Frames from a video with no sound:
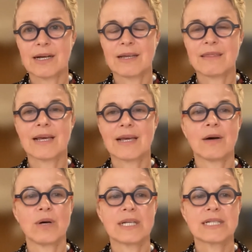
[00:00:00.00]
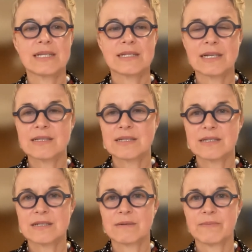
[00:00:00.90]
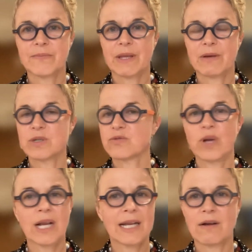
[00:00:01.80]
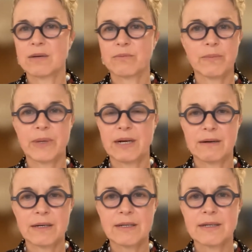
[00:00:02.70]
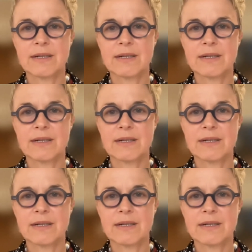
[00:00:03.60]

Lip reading: I think our testing system was really not prepared.